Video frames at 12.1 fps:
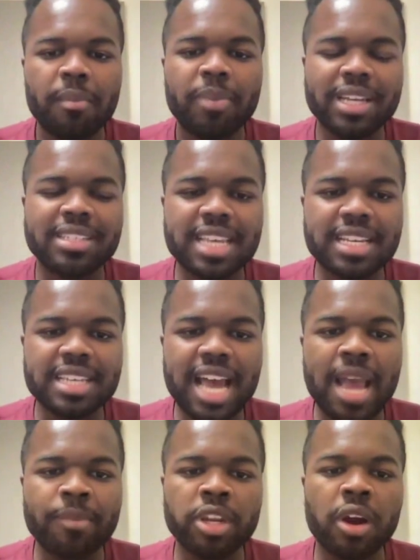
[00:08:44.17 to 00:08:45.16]
But at the same
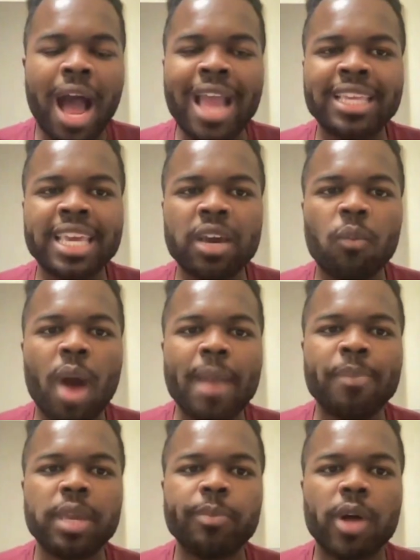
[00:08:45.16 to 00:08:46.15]
time, I get why
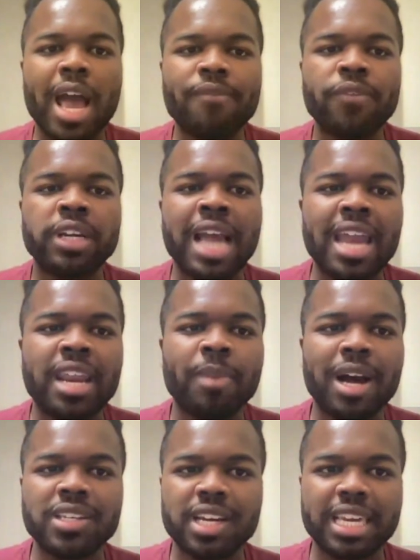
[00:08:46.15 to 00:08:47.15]
people have forgotten
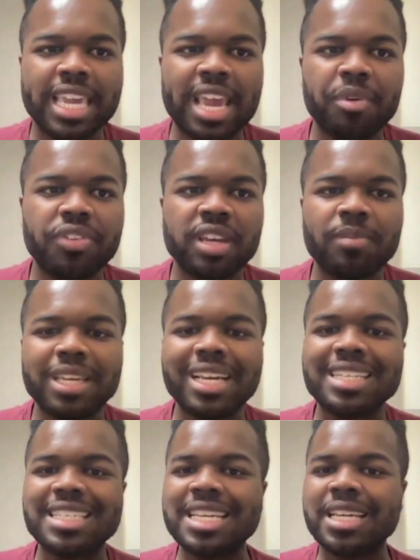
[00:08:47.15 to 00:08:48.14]
about Dougie Hamilton,
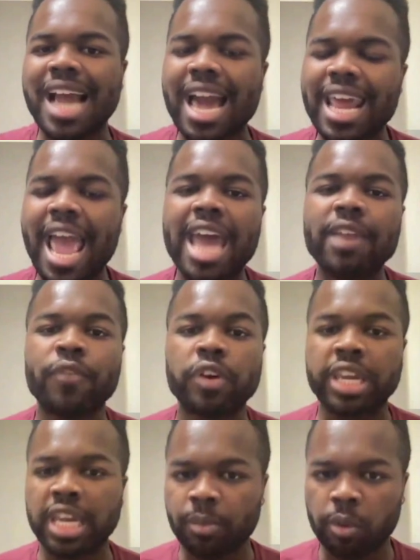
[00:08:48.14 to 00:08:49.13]
because he kind of had a
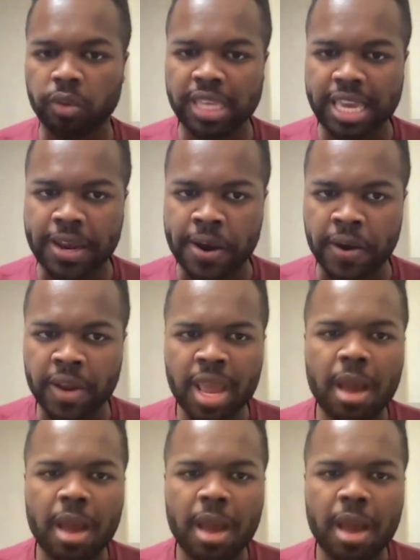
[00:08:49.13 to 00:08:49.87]
forgettable year.